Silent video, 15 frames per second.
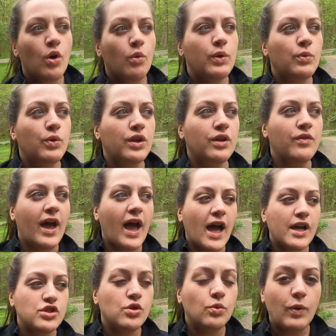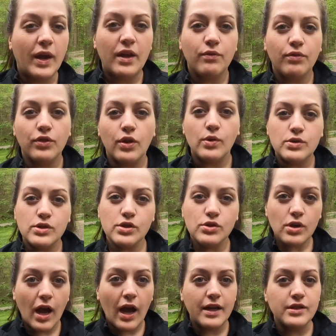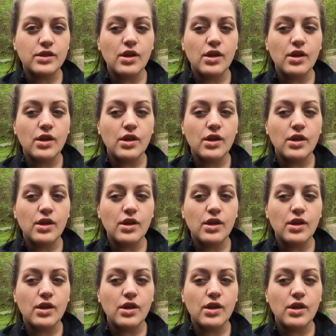we would have had to wait for those to dry.